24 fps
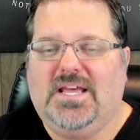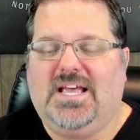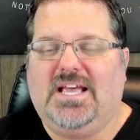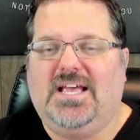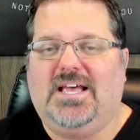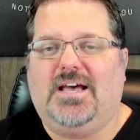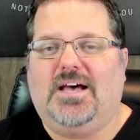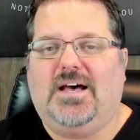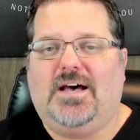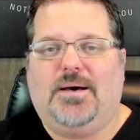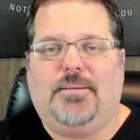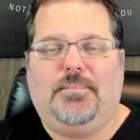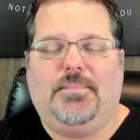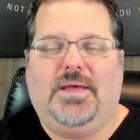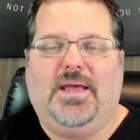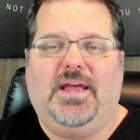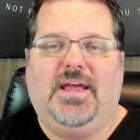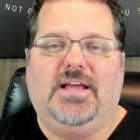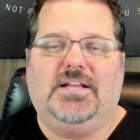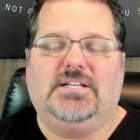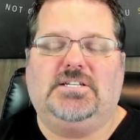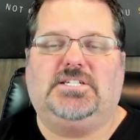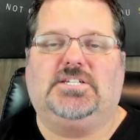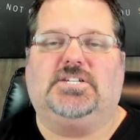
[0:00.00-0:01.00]

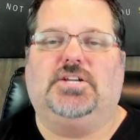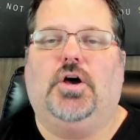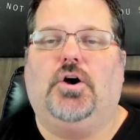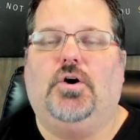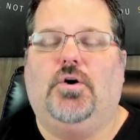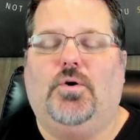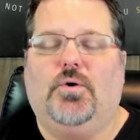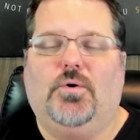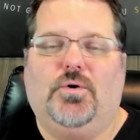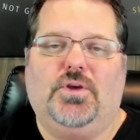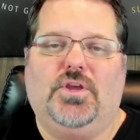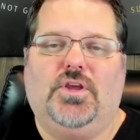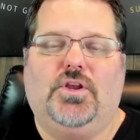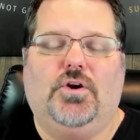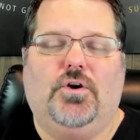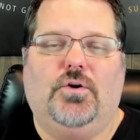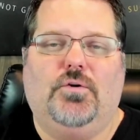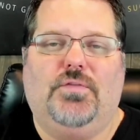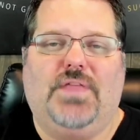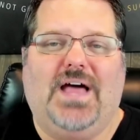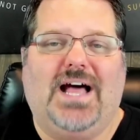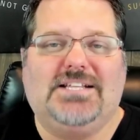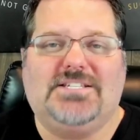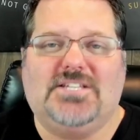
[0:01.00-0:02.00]
And so,
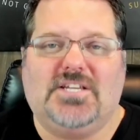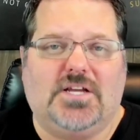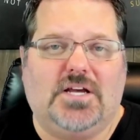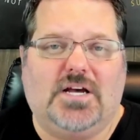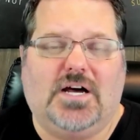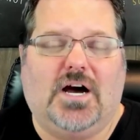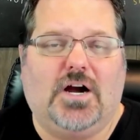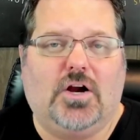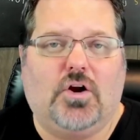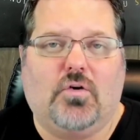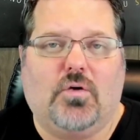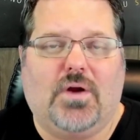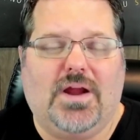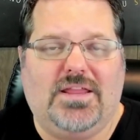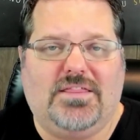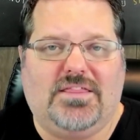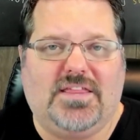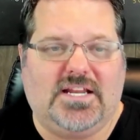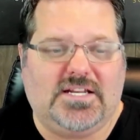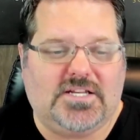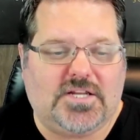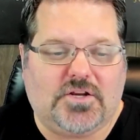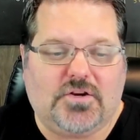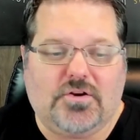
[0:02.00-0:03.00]
that's a great
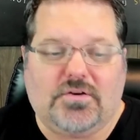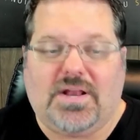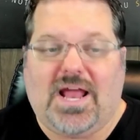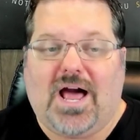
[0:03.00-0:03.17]
thing to do.